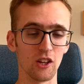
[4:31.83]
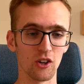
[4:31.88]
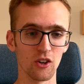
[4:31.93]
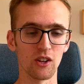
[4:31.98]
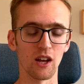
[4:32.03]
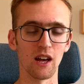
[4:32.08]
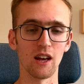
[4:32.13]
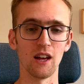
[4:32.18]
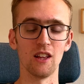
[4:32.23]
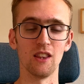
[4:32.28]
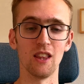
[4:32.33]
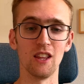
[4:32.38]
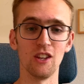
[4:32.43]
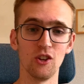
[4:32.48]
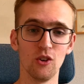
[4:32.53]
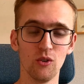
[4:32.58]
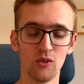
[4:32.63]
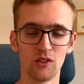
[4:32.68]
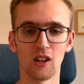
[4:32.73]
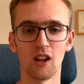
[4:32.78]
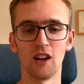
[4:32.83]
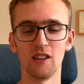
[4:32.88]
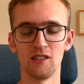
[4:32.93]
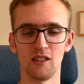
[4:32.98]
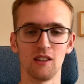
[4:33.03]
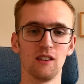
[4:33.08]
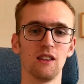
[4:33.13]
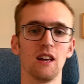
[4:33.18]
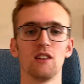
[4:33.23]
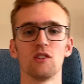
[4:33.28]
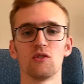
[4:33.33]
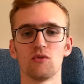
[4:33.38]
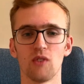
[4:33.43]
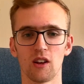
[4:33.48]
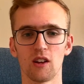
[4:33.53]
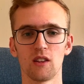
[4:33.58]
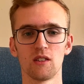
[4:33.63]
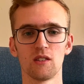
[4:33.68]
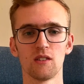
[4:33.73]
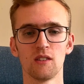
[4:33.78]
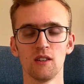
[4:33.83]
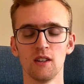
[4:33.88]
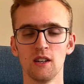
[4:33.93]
good at and then utilising their strengths.